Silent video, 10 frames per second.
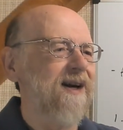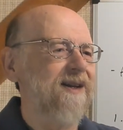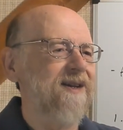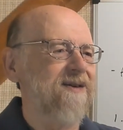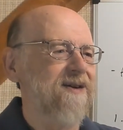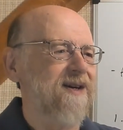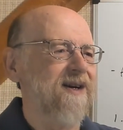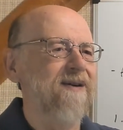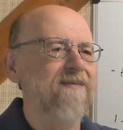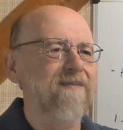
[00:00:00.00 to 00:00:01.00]
There
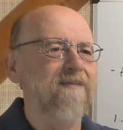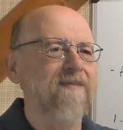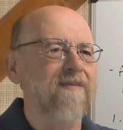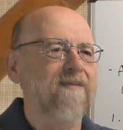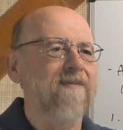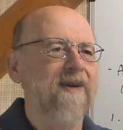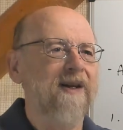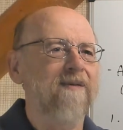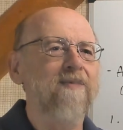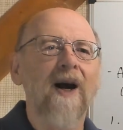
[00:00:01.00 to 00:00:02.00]
are
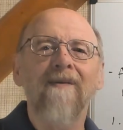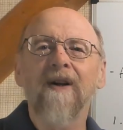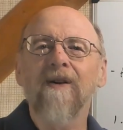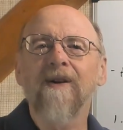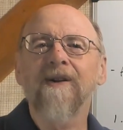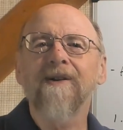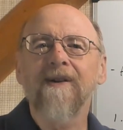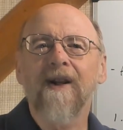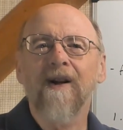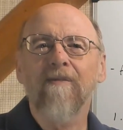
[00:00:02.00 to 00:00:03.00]
private goods
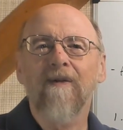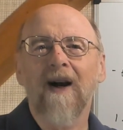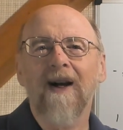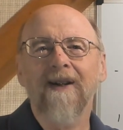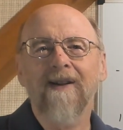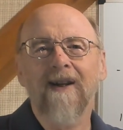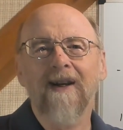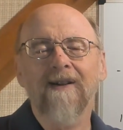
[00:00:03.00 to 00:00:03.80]
that are provided that